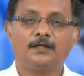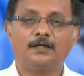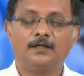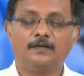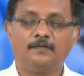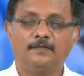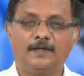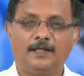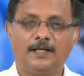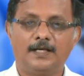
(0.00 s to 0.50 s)

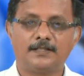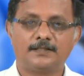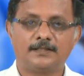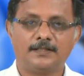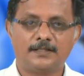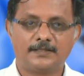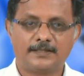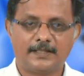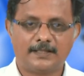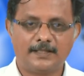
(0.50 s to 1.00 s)
Whereas in
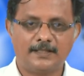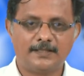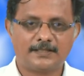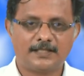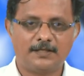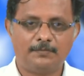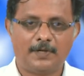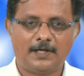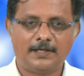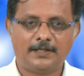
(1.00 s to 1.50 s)
the second
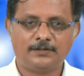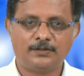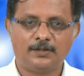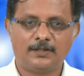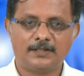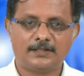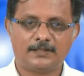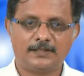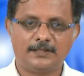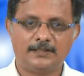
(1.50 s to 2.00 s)
schematic you
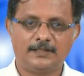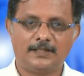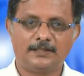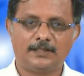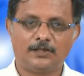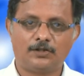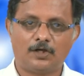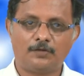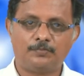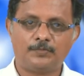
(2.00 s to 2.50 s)
can see that the
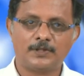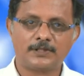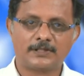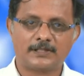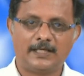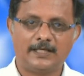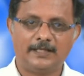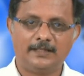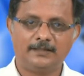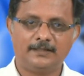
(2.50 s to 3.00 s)
topmost
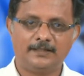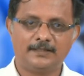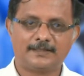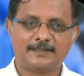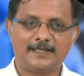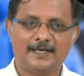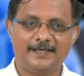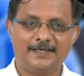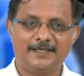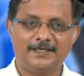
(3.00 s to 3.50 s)
line is
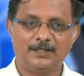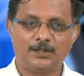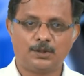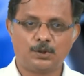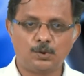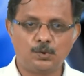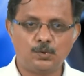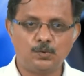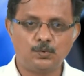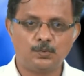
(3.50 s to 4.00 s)
carrying
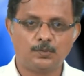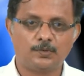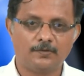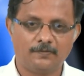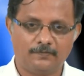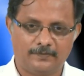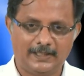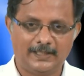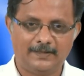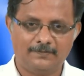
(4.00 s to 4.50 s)
two
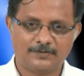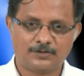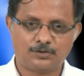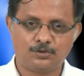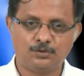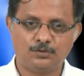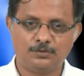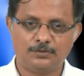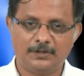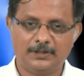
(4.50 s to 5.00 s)

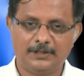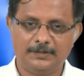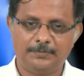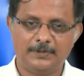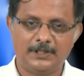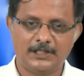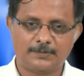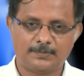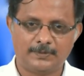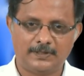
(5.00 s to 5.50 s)

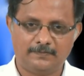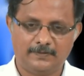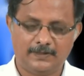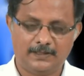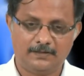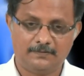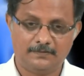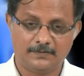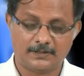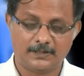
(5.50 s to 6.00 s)
ePSP
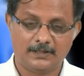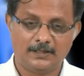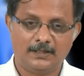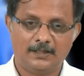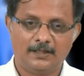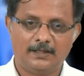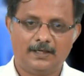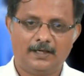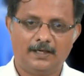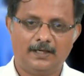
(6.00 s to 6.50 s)
waves,
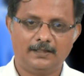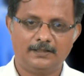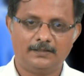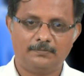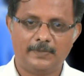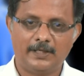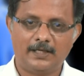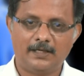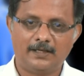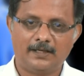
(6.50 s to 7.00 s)
and the
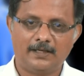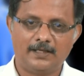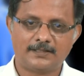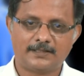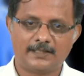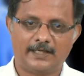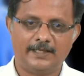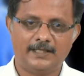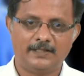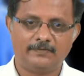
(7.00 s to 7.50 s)
middle line is
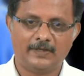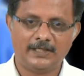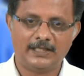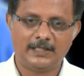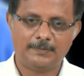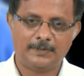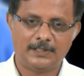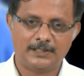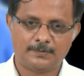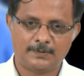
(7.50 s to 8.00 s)
carrying one
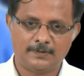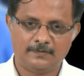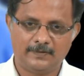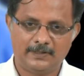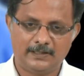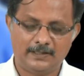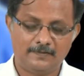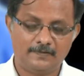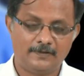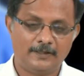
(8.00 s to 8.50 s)
ePSP
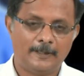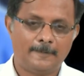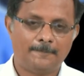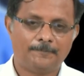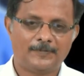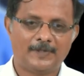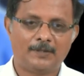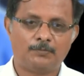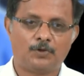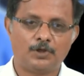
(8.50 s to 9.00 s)
wave,
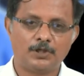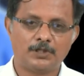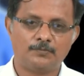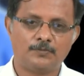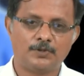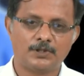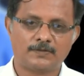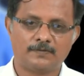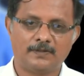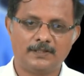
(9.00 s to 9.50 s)
and the
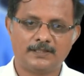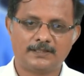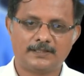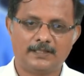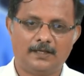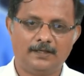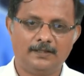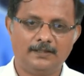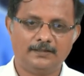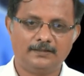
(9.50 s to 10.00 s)
bottommost one is
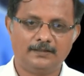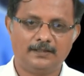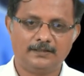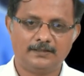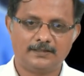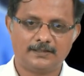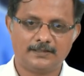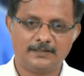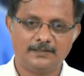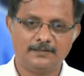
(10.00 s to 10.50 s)
carrying like
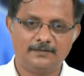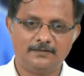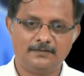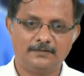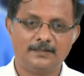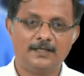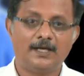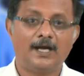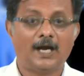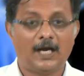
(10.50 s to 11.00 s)
a single
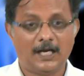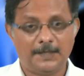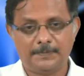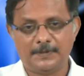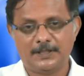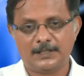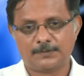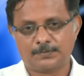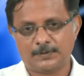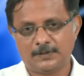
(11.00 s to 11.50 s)

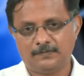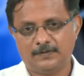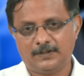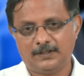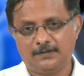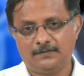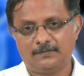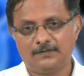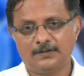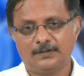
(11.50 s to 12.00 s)
iPSP
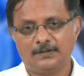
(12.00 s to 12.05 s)
wave.